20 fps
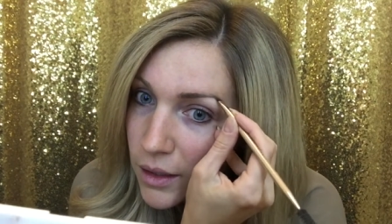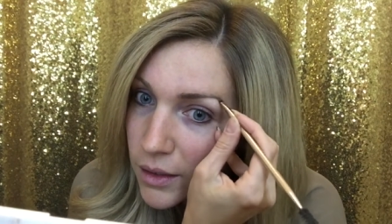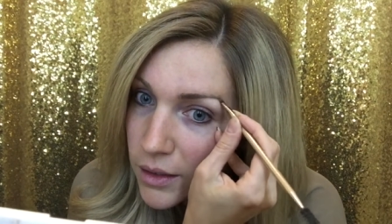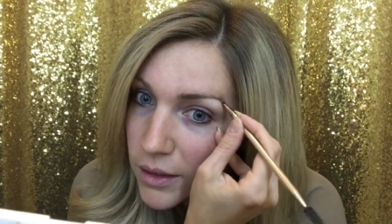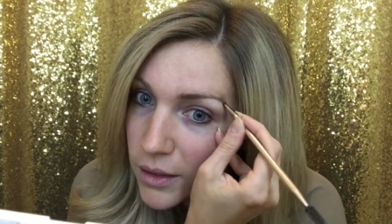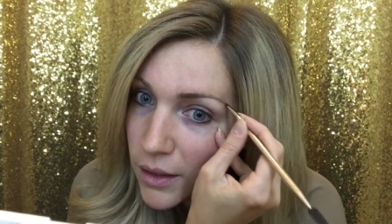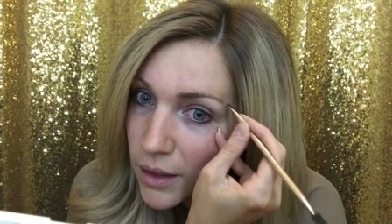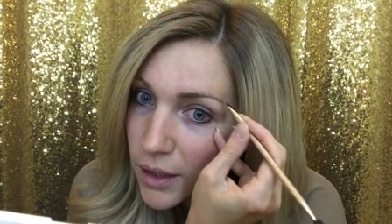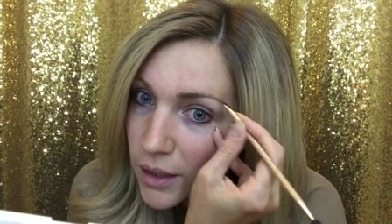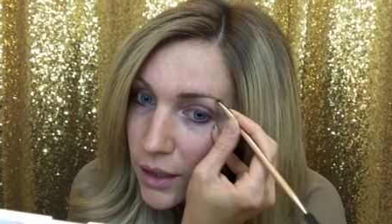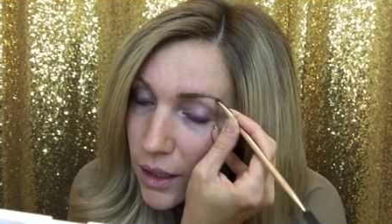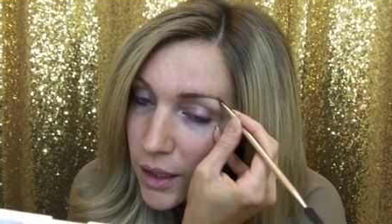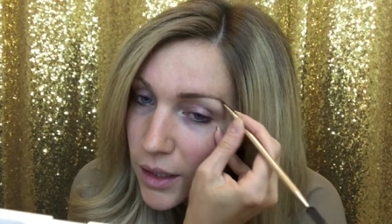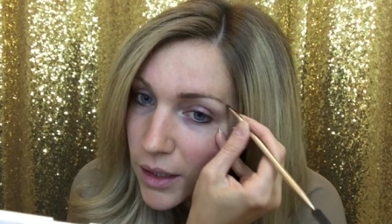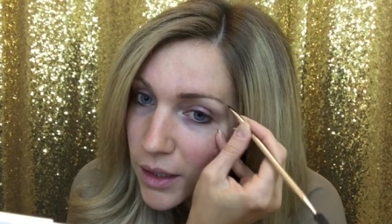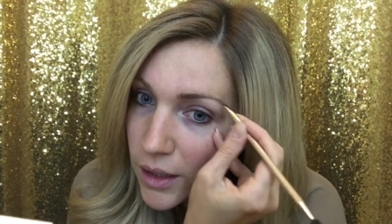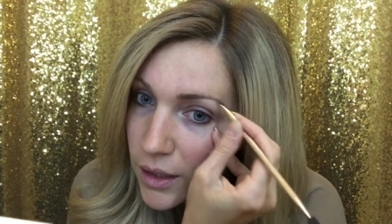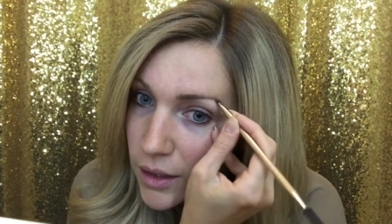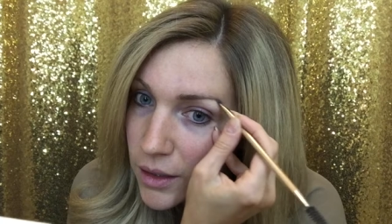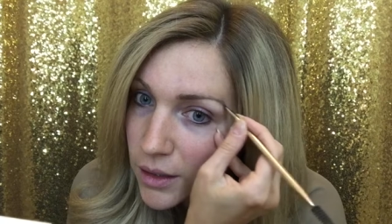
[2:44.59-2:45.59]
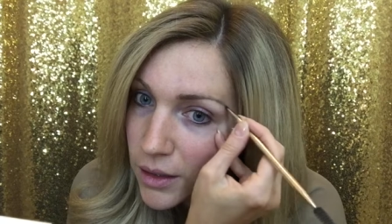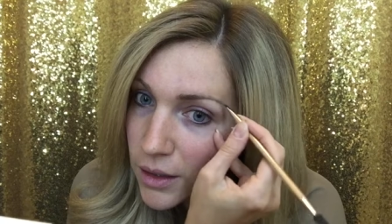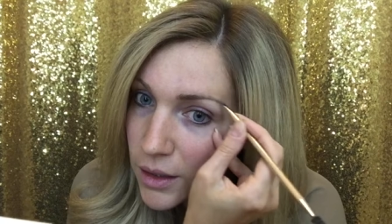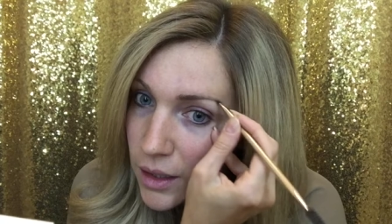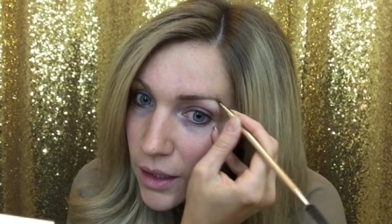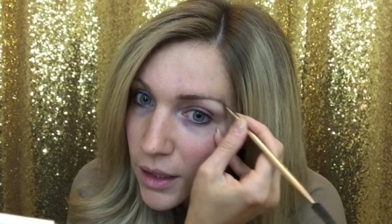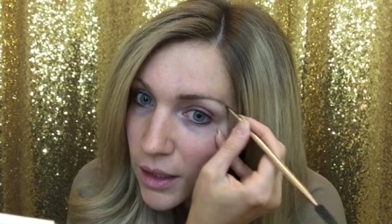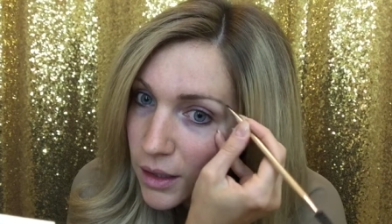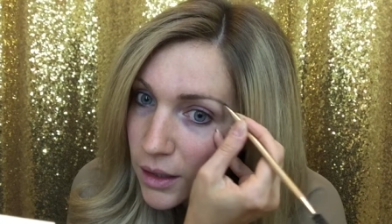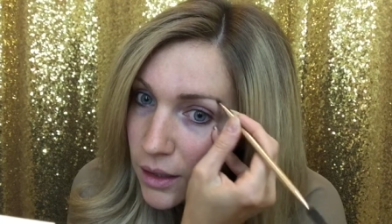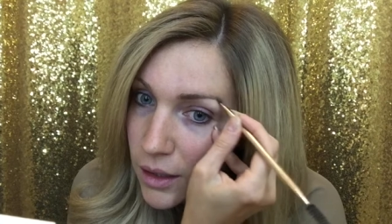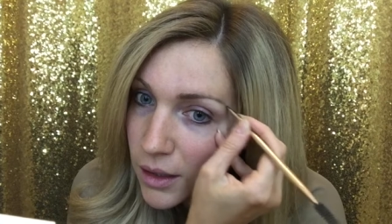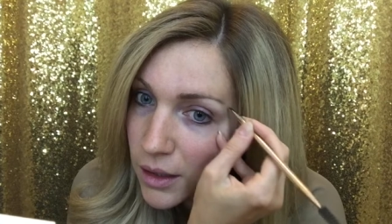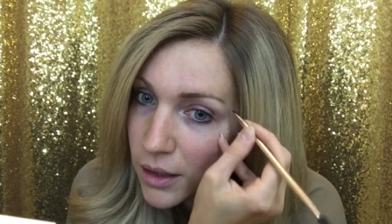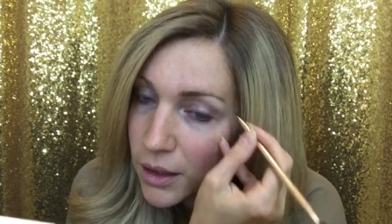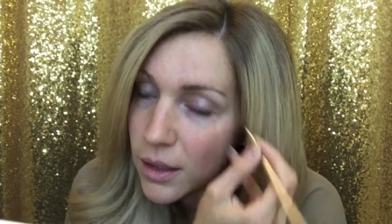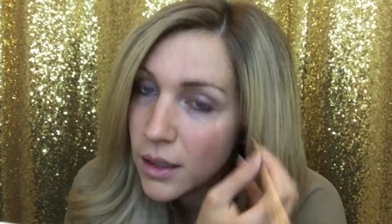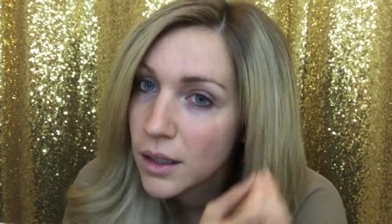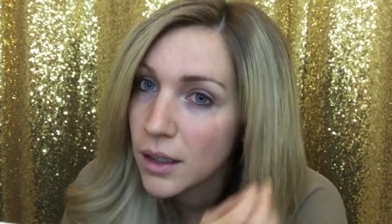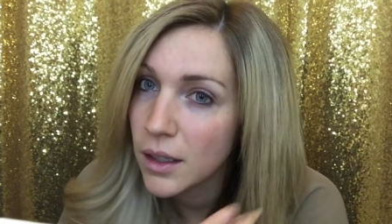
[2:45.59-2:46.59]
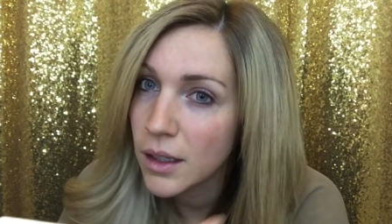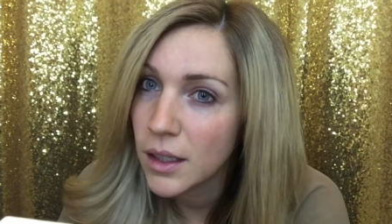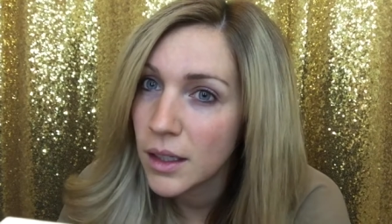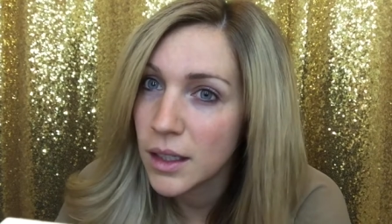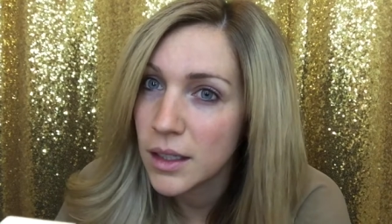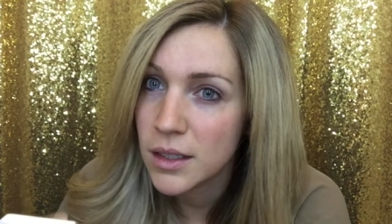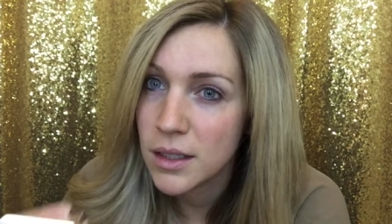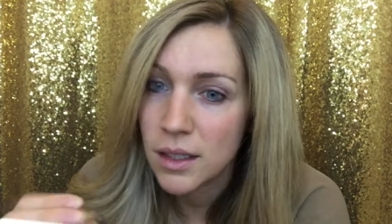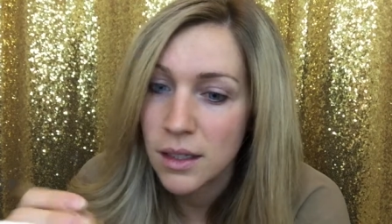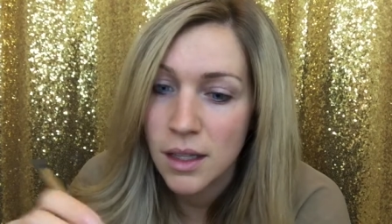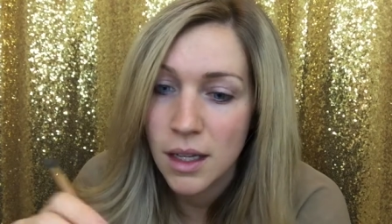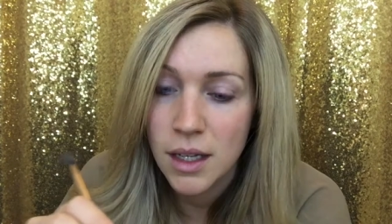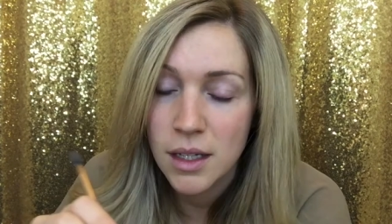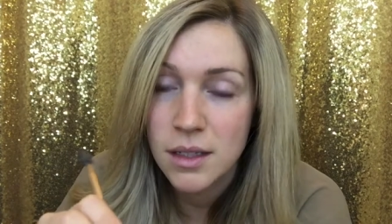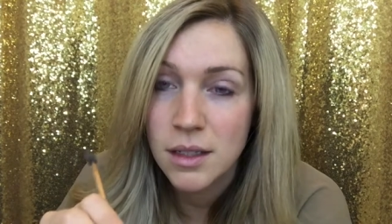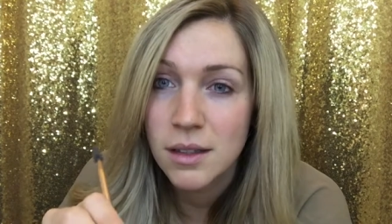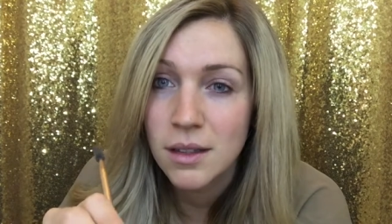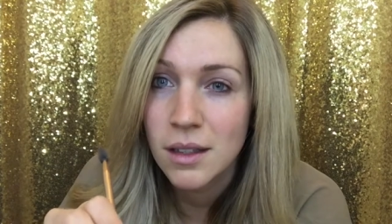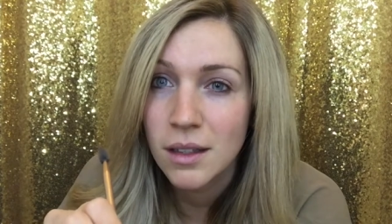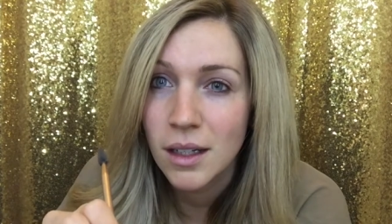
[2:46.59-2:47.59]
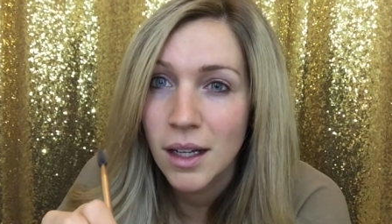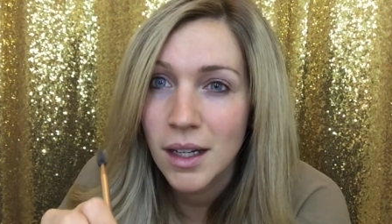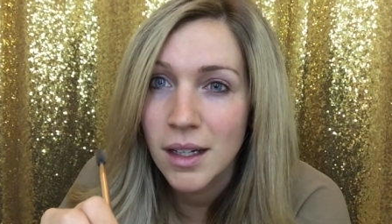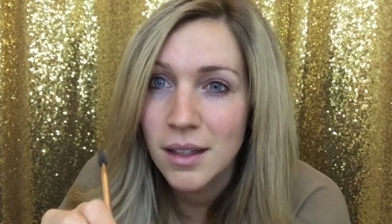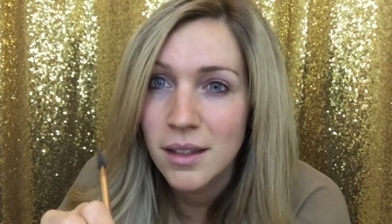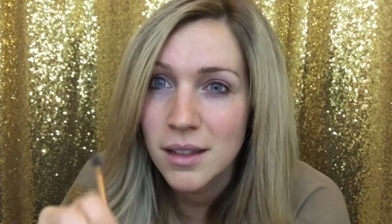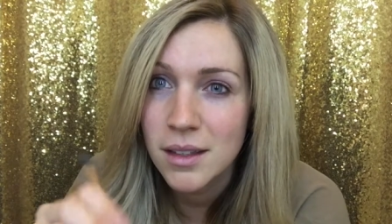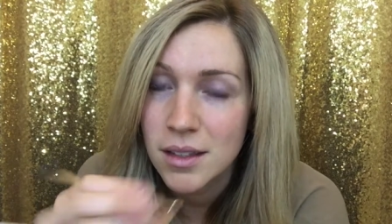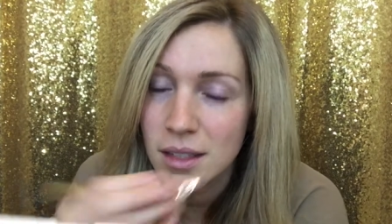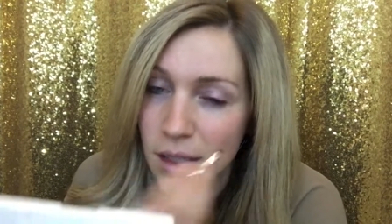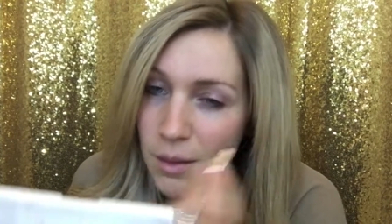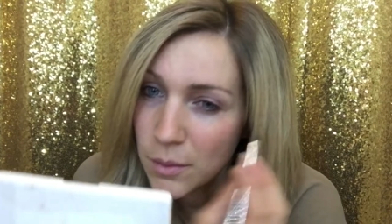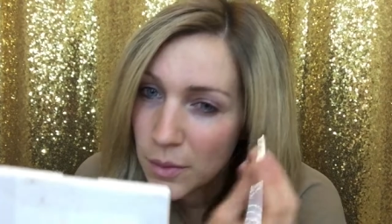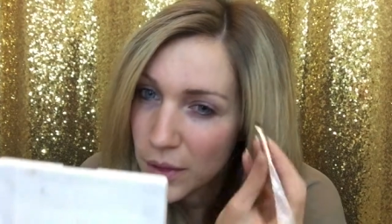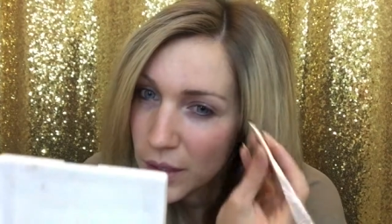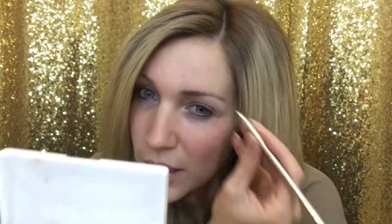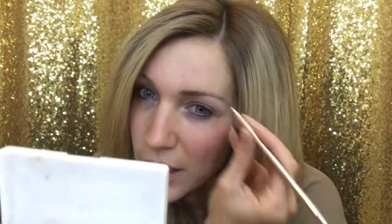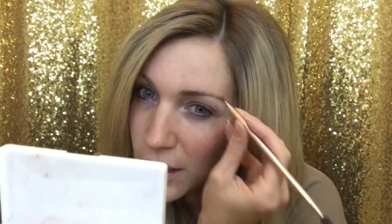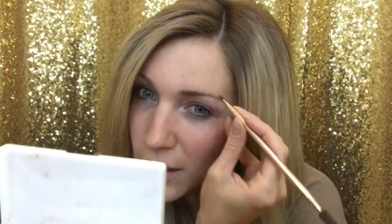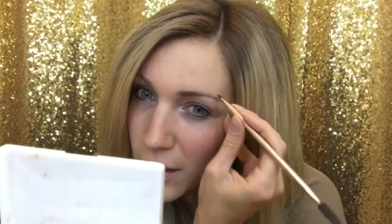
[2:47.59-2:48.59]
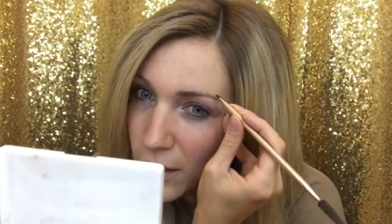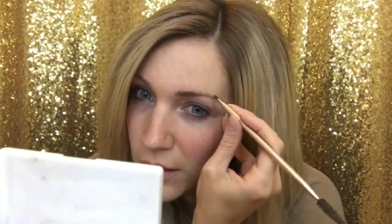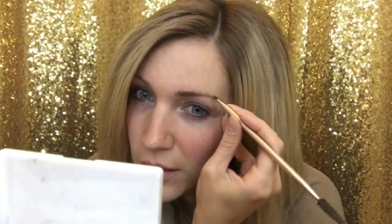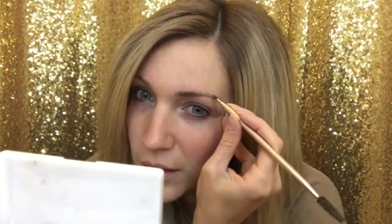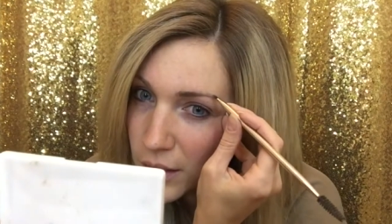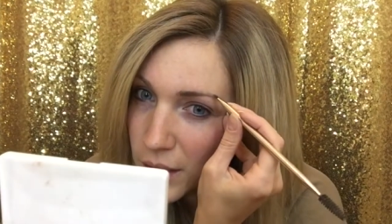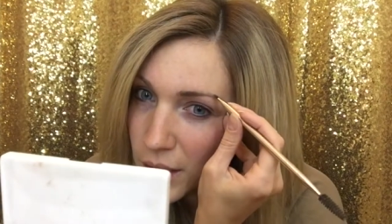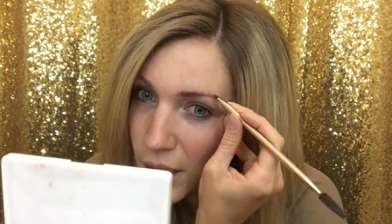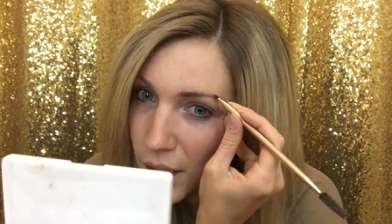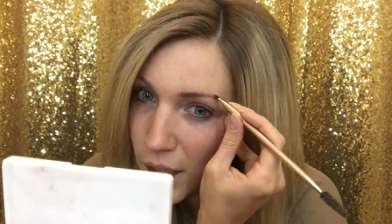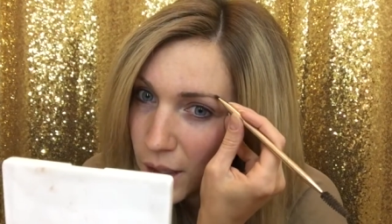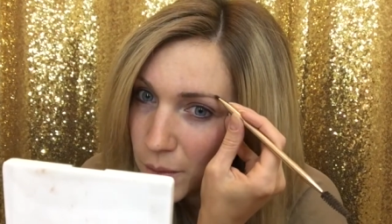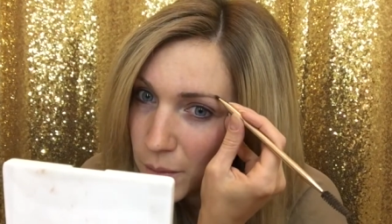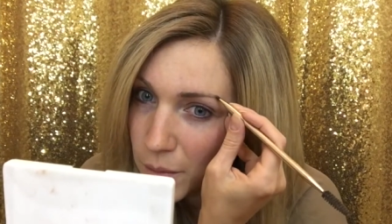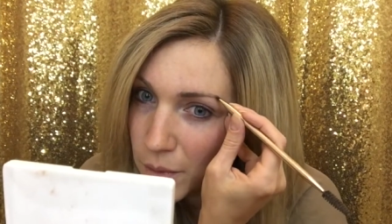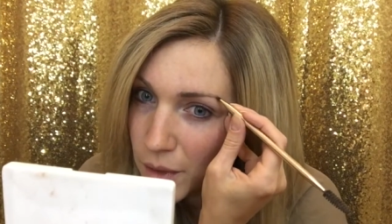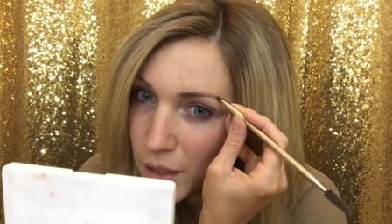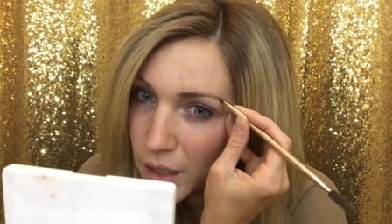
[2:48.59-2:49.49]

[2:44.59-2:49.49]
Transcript: So I line it underneath and to the end, and then kind of the same thing on the top.